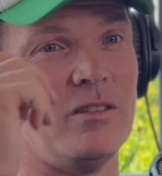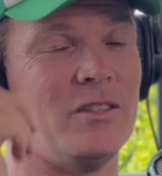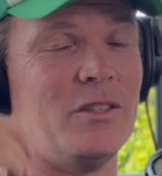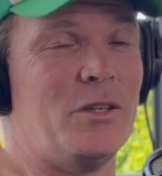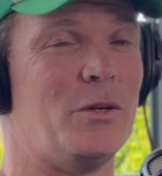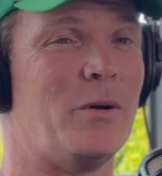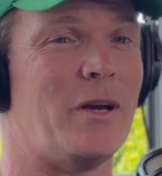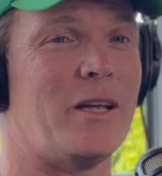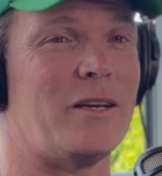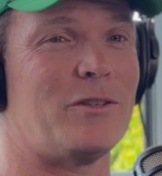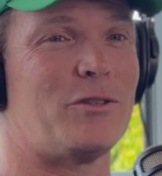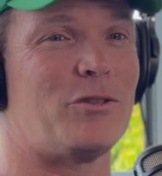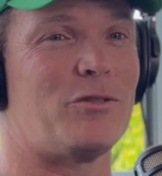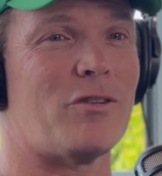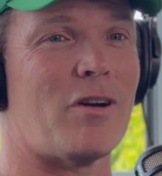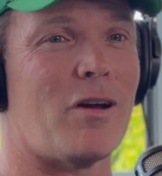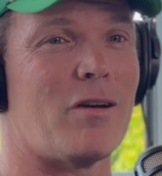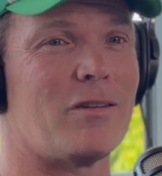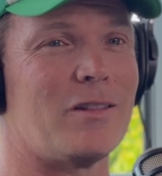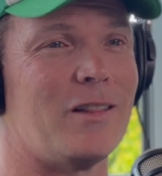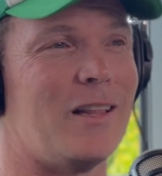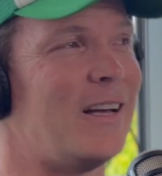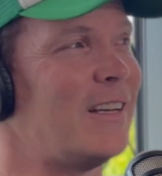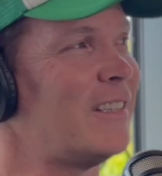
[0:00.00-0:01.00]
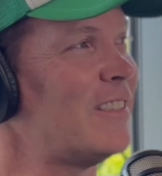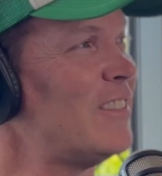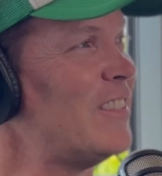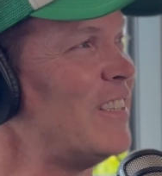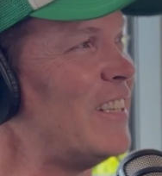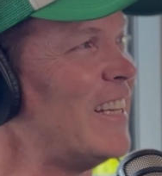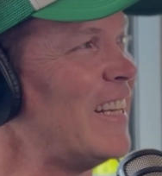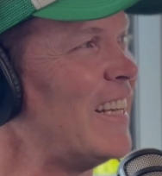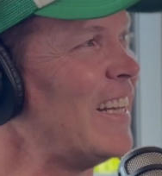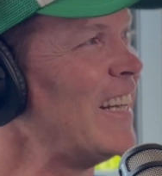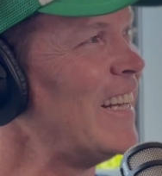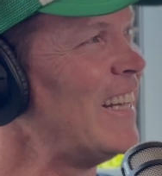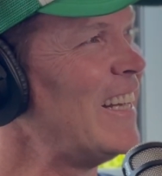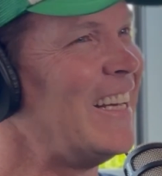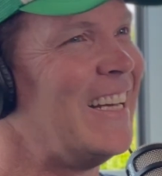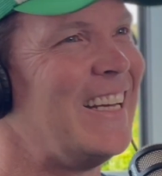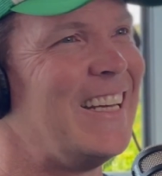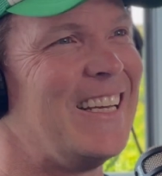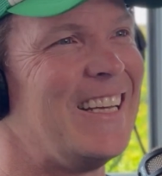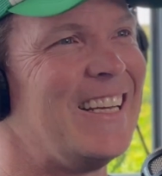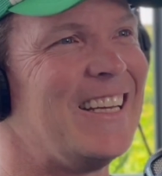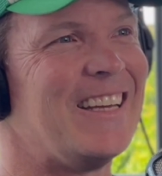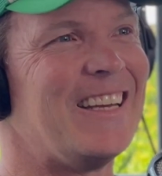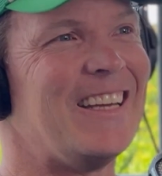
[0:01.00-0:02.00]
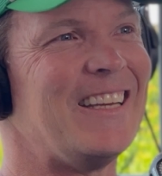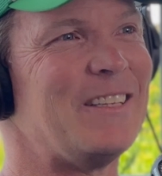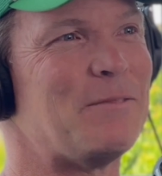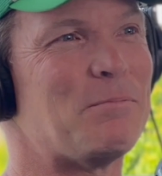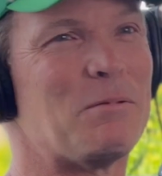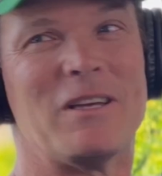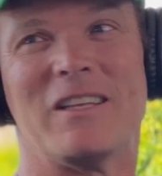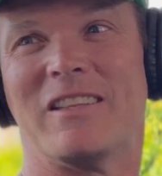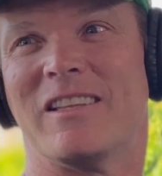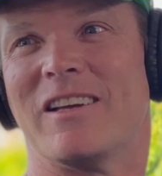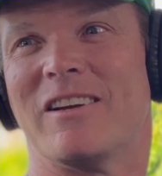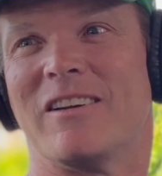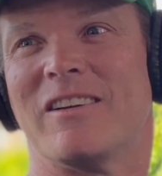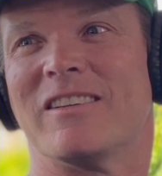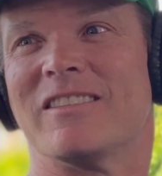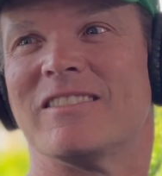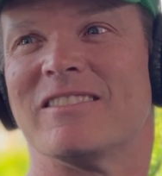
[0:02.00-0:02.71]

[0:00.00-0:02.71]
who had a stroke last year, he's been there.